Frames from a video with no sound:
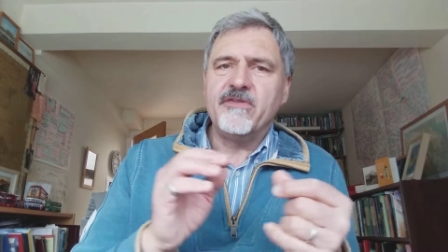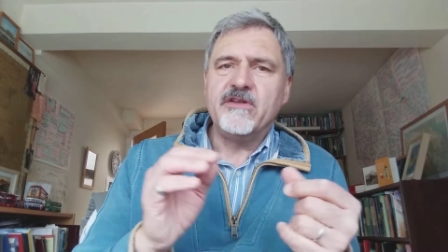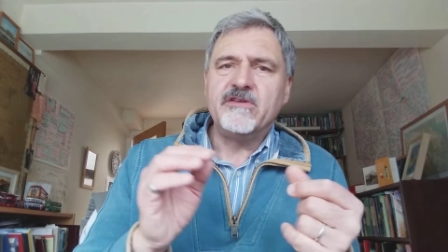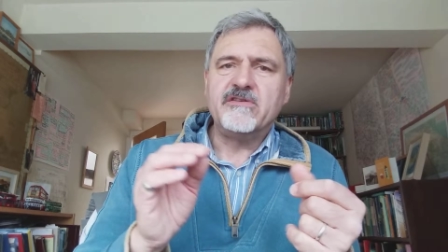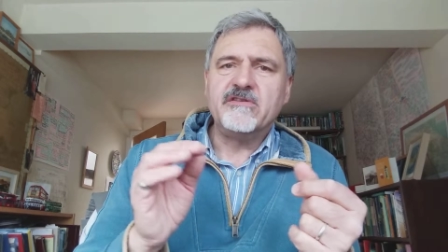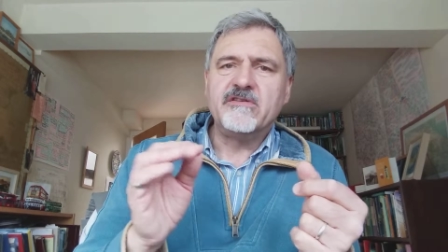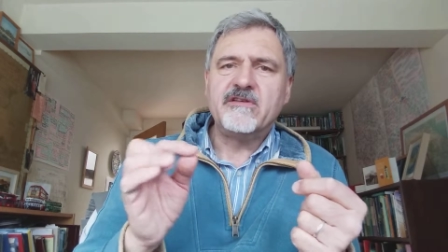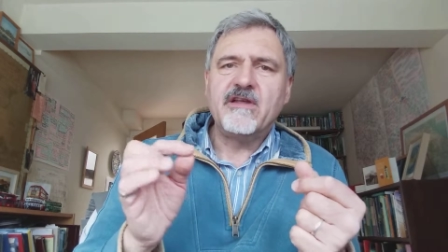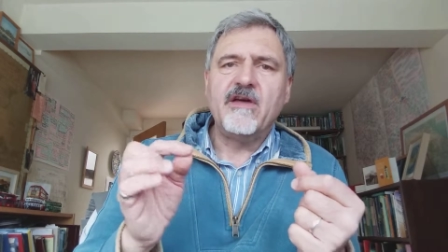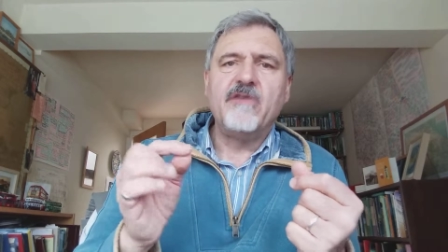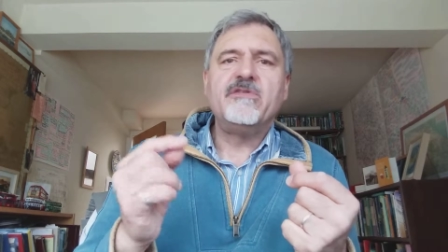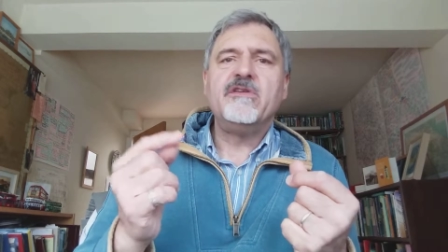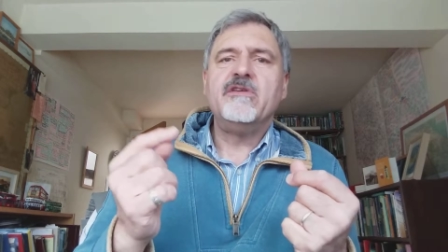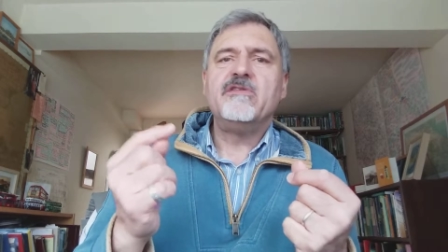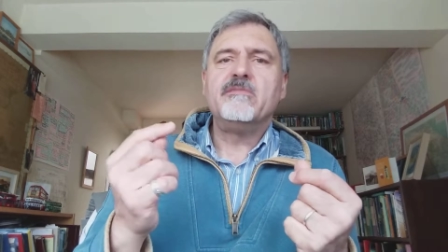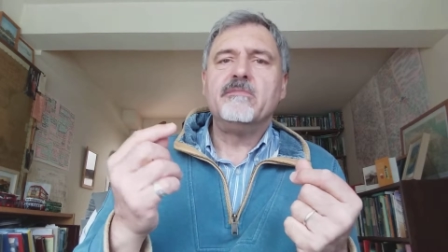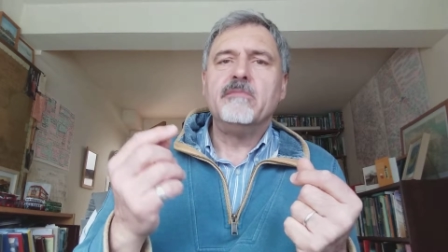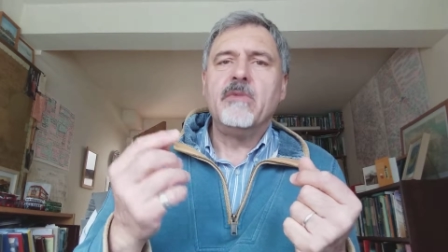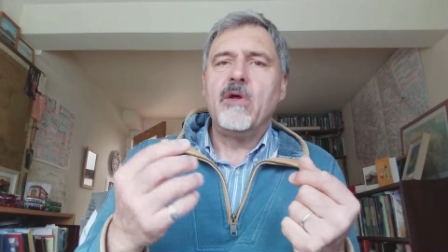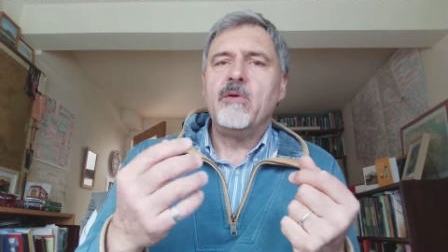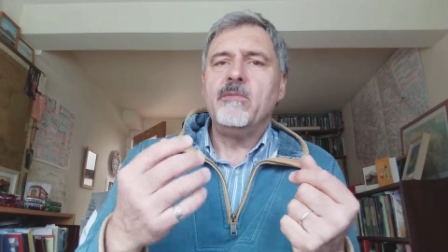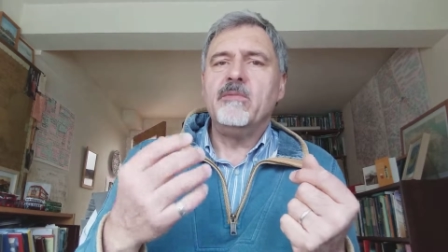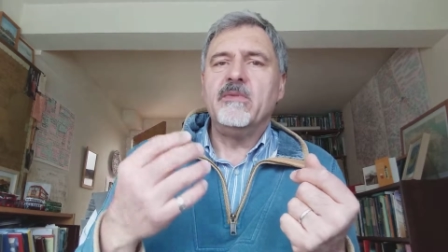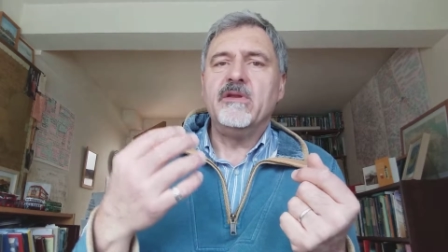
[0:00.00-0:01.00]
They just have this
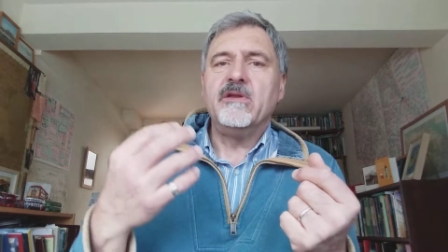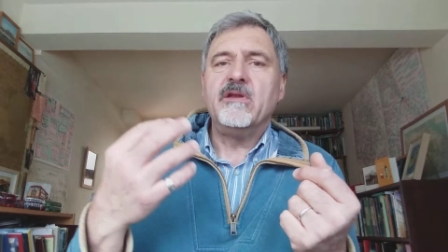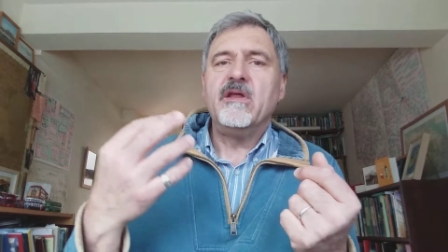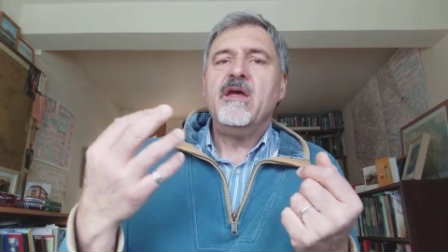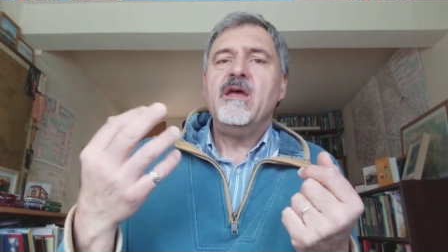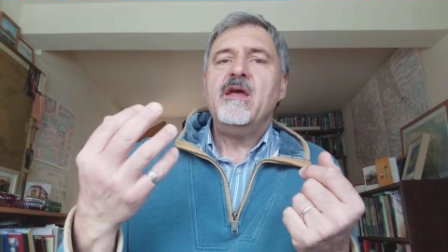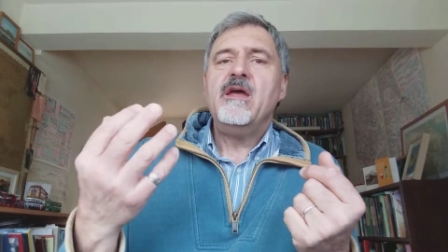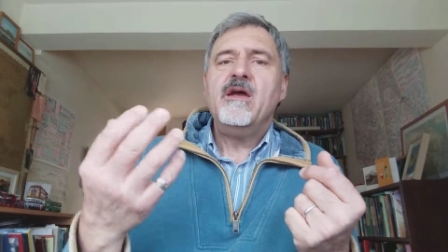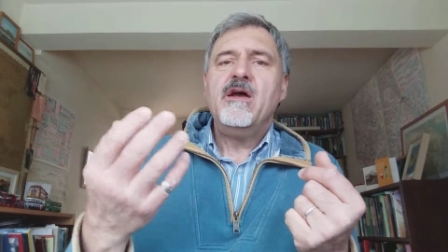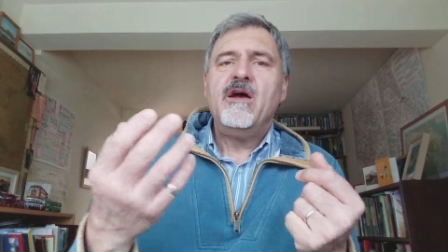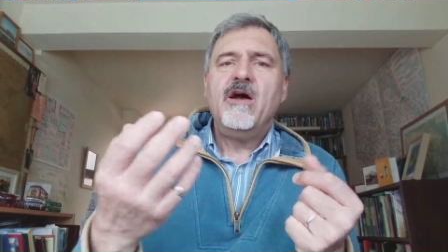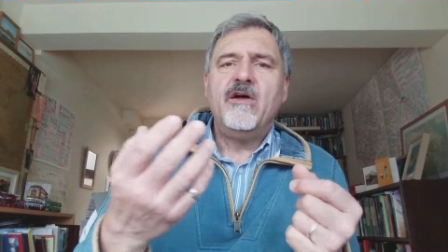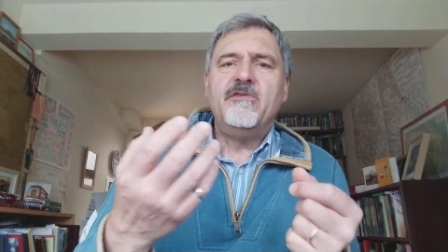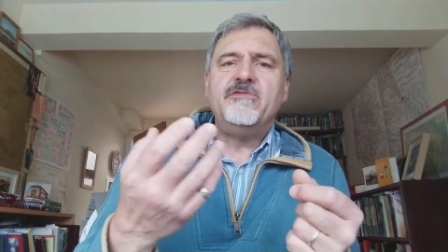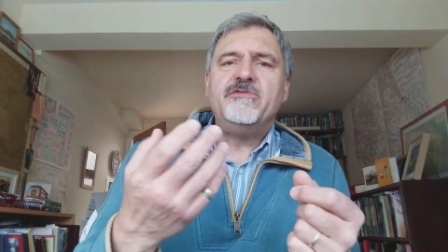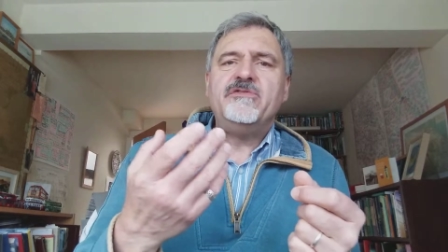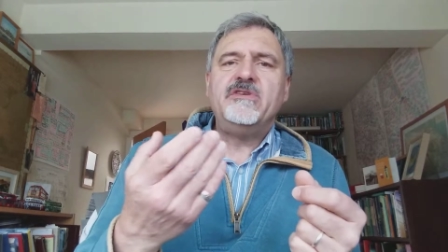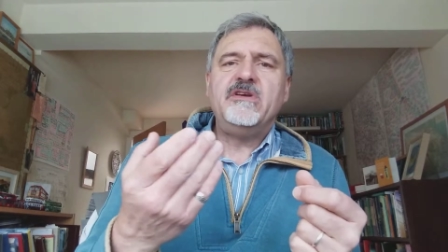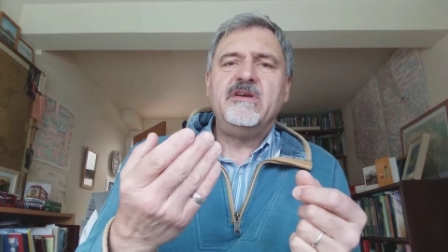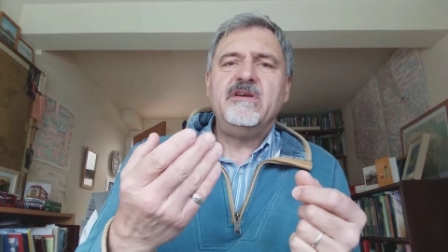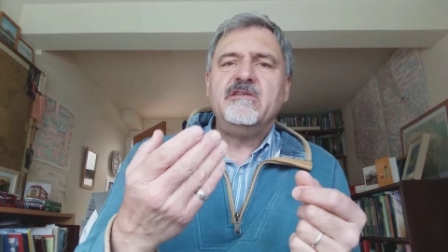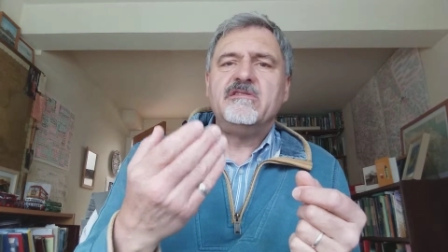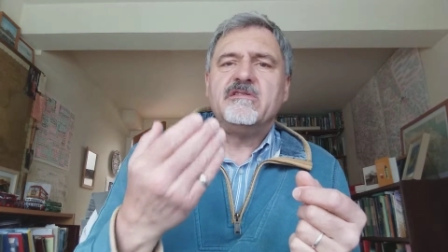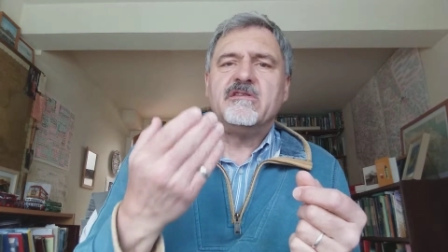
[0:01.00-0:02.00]
moment of
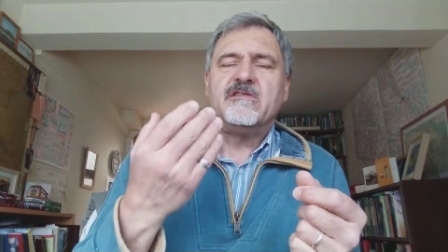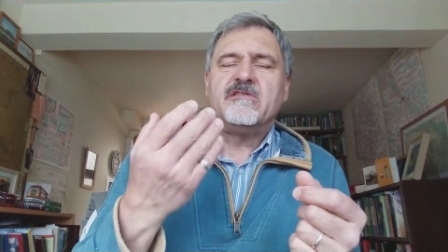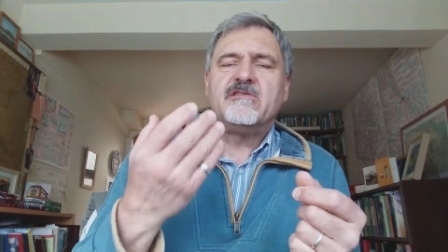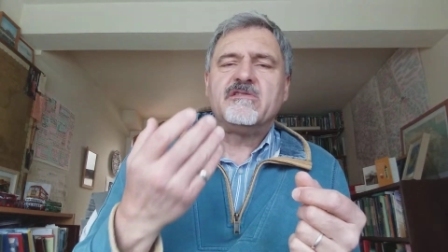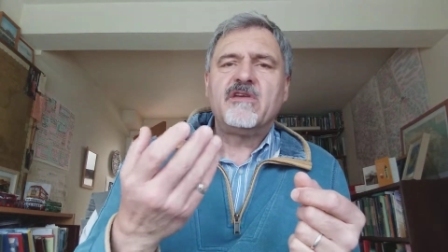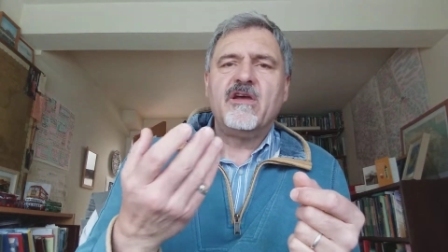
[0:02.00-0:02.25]
Jesus